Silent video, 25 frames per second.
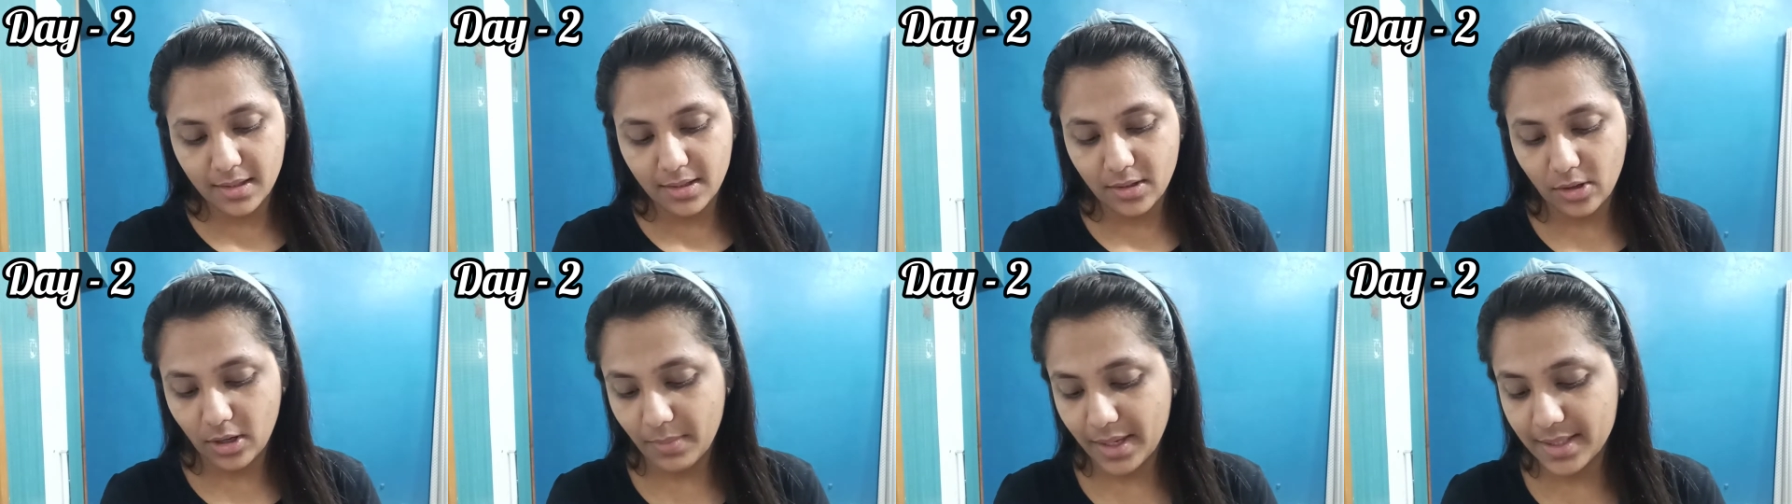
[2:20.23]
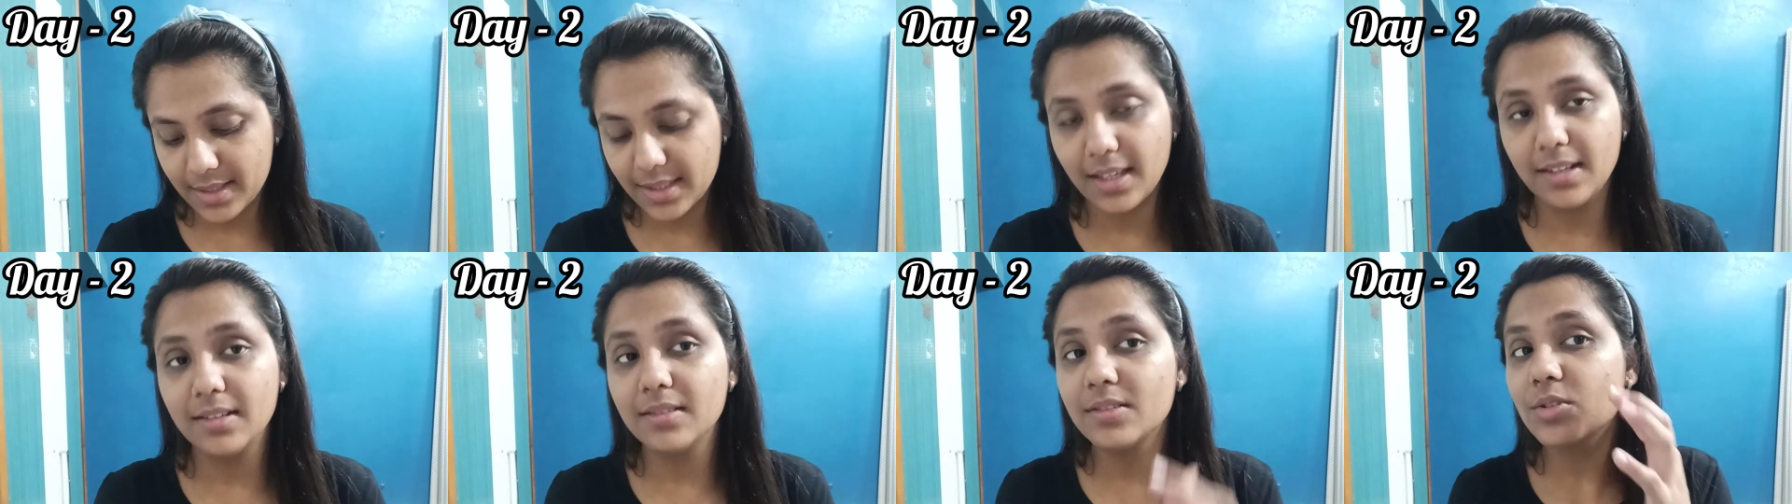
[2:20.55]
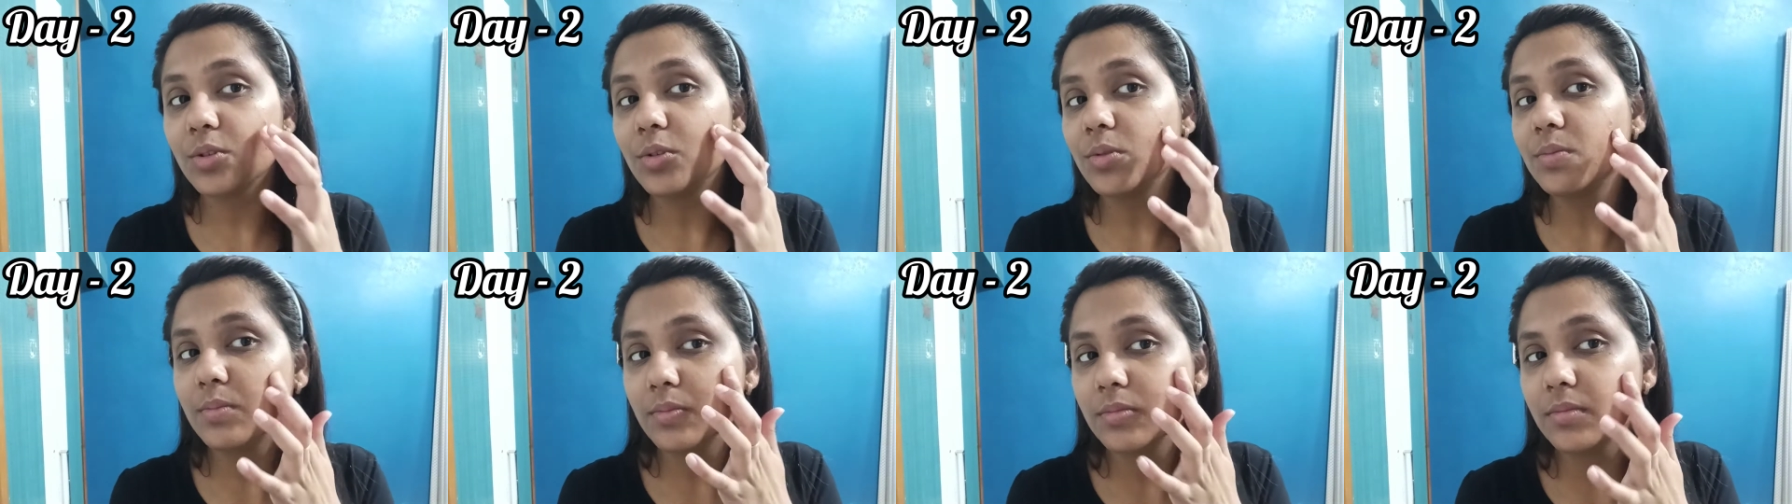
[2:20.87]
on my skin.
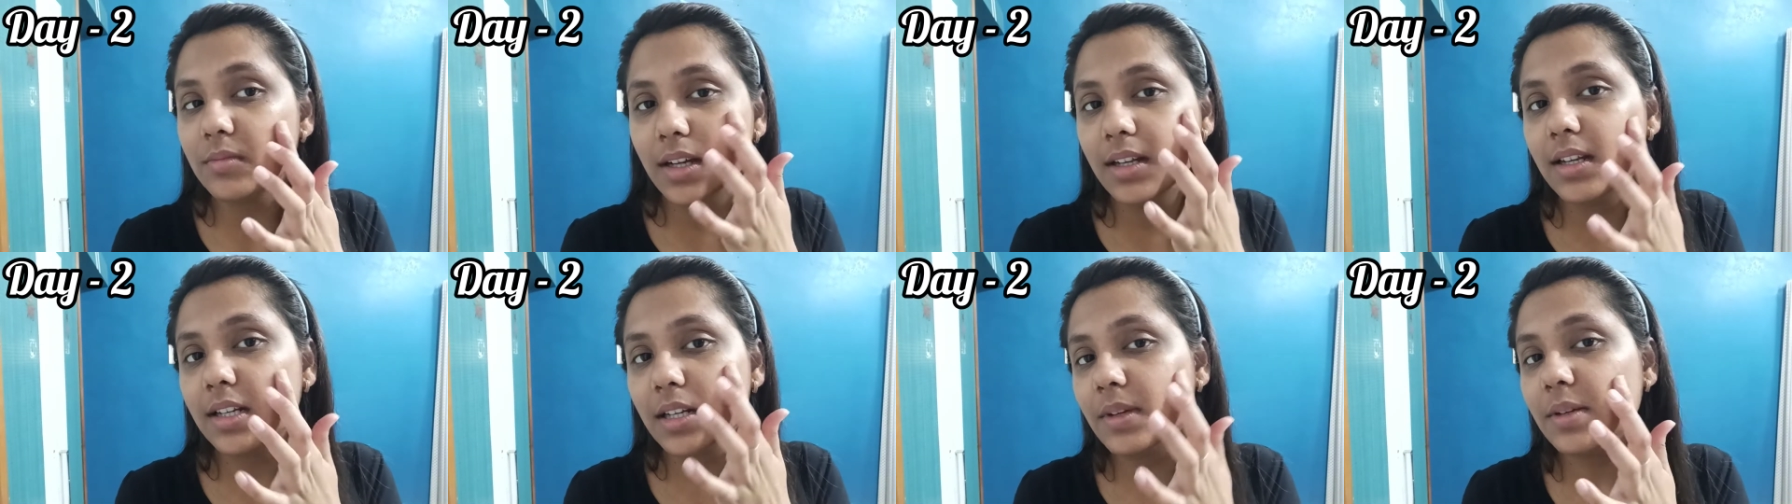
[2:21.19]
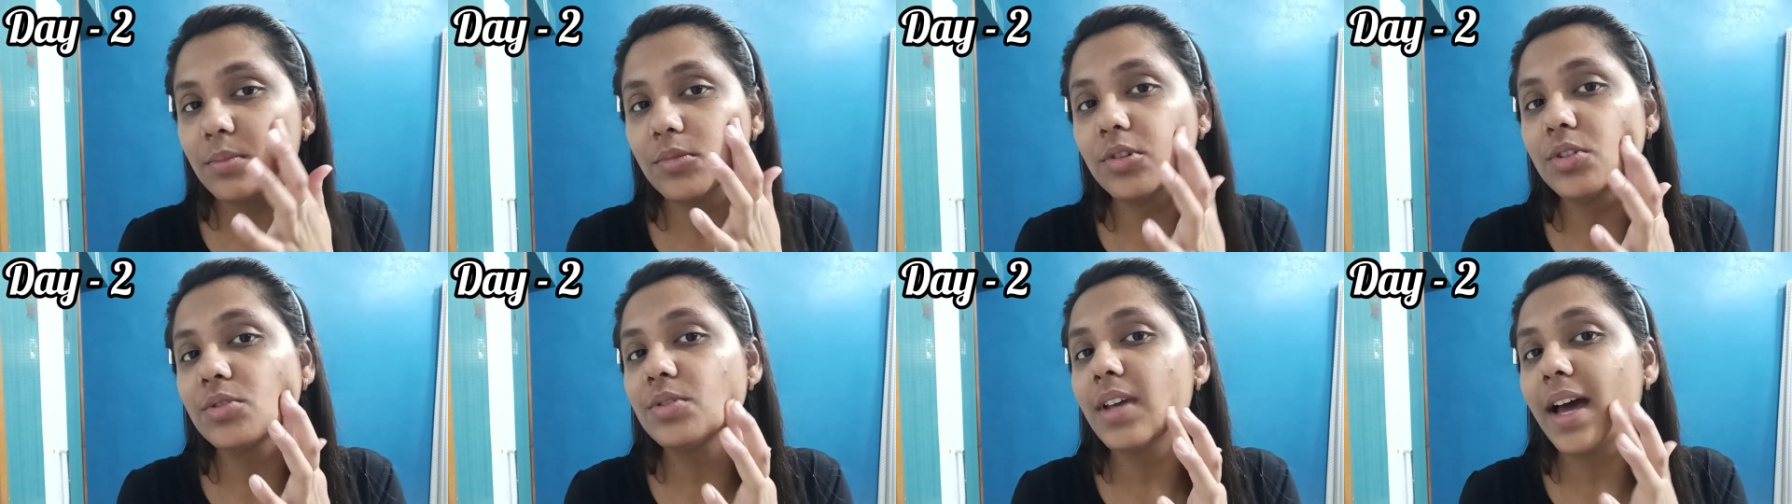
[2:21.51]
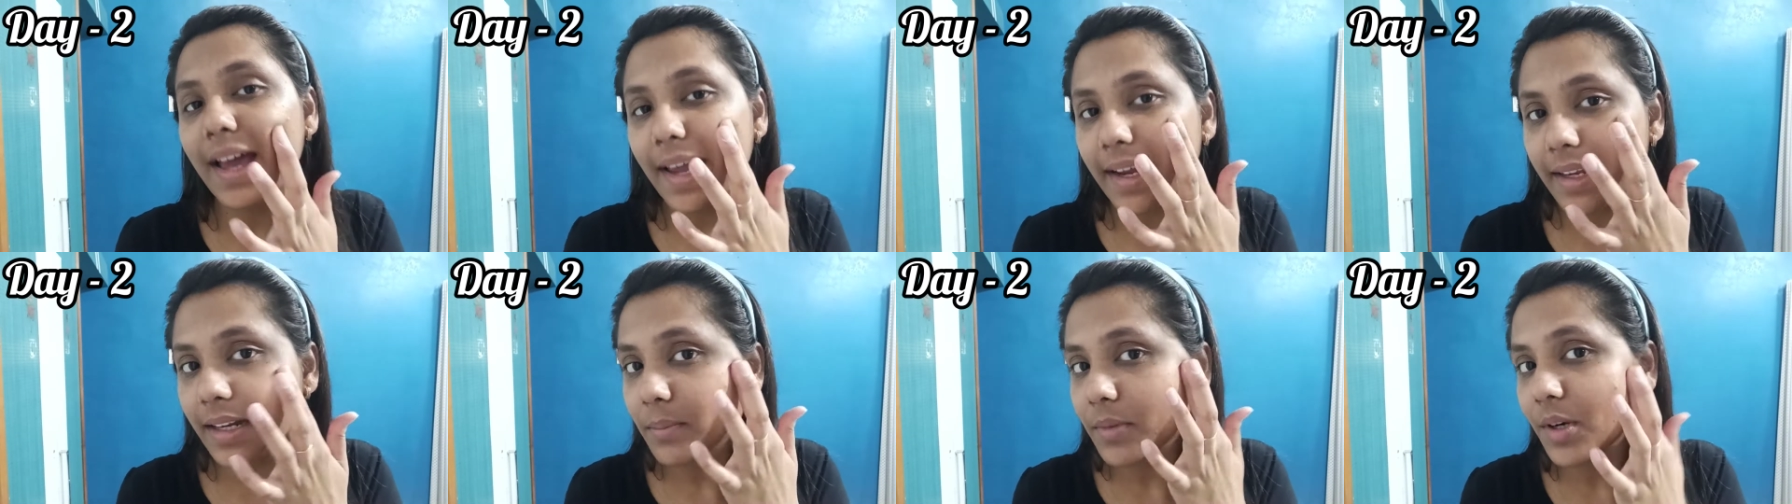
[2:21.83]
So a little bit more to the
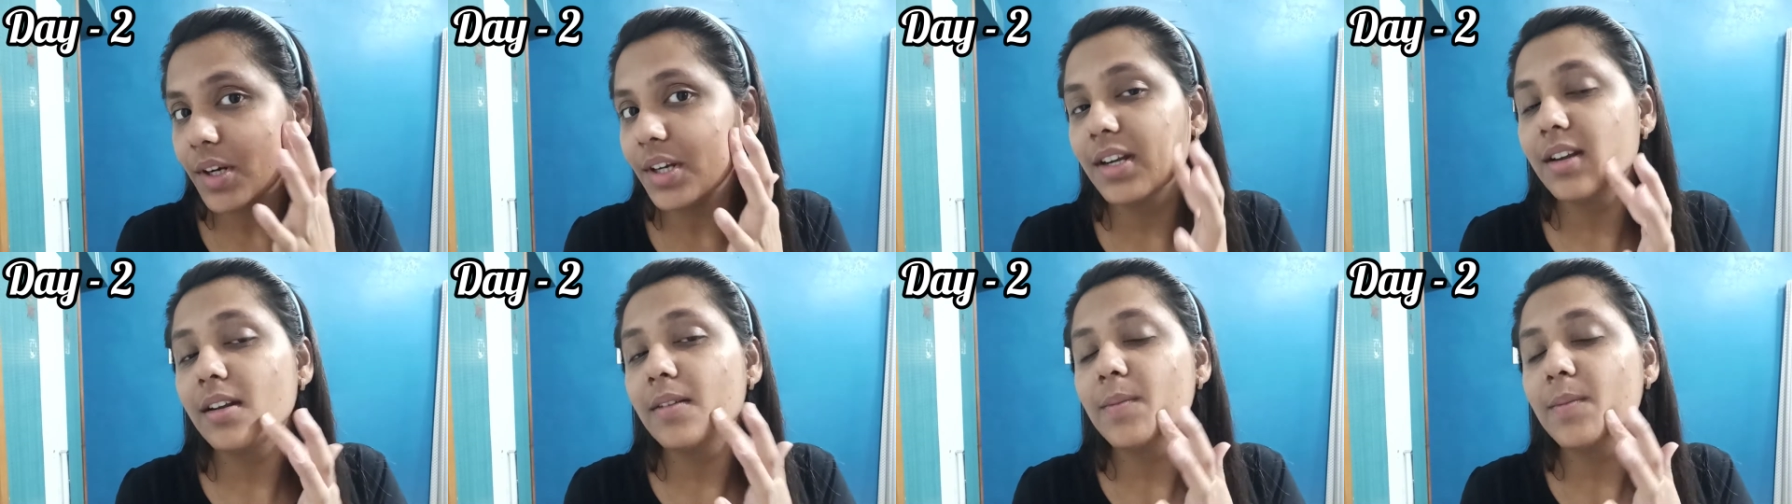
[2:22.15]
acne part.